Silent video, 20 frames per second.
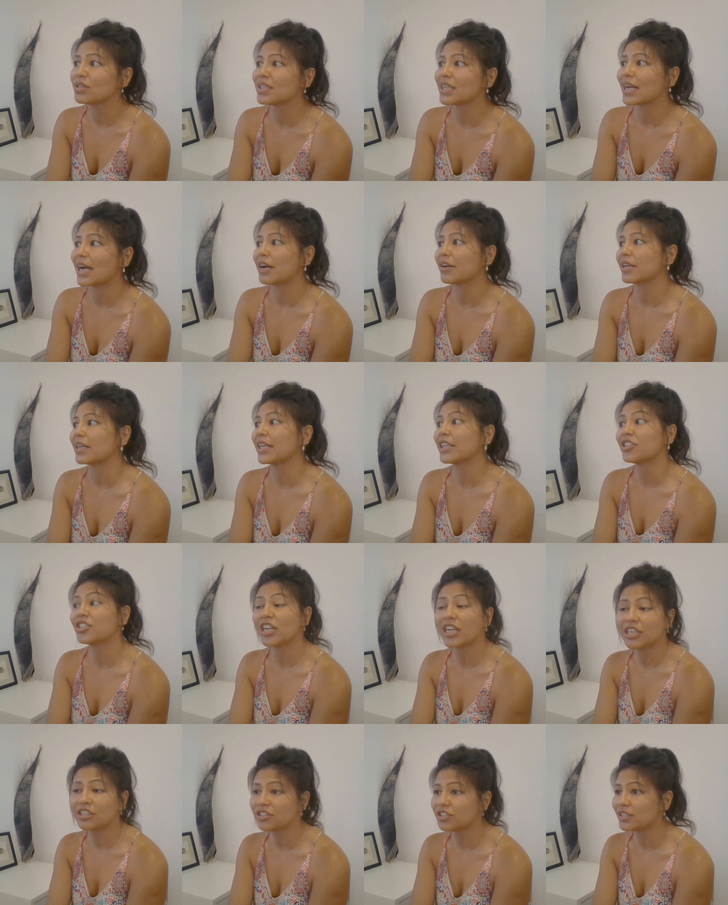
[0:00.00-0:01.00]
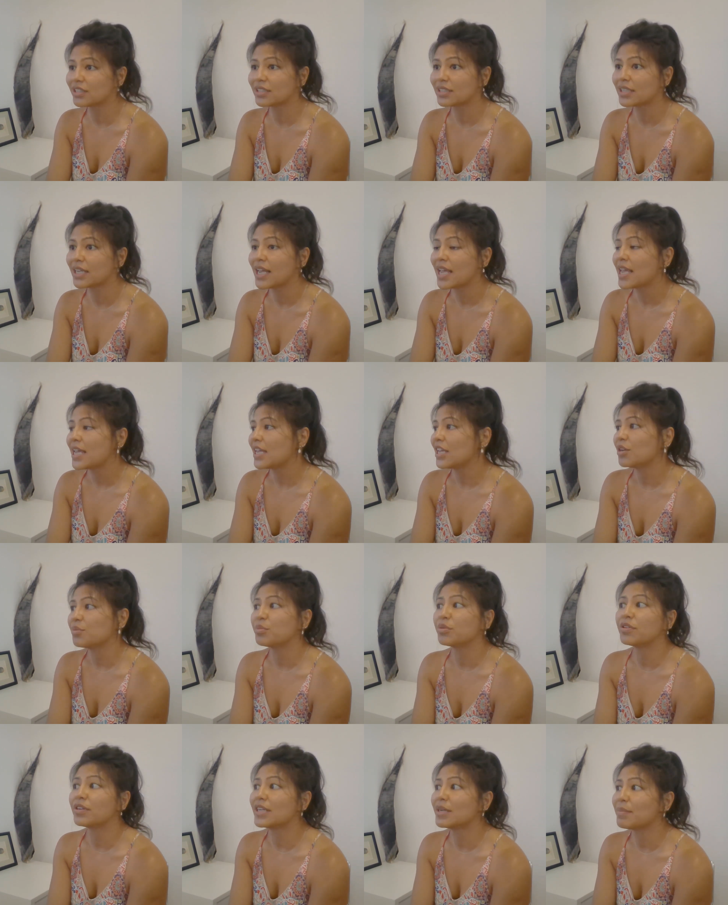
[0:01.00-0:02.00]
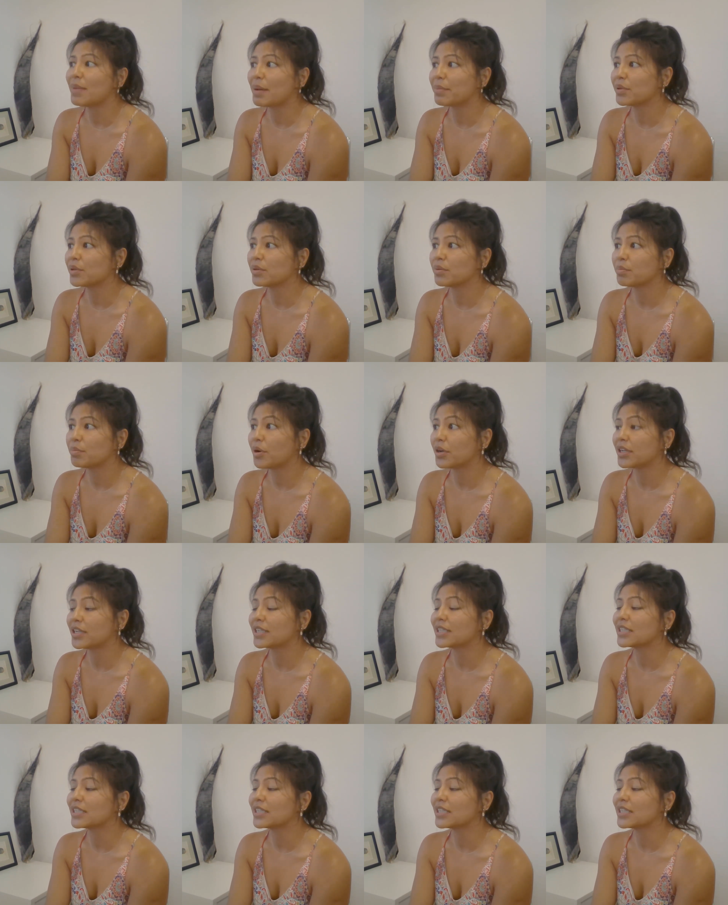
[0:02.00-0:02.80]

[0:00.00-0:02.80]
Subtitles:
to calculate changes in marine mammal body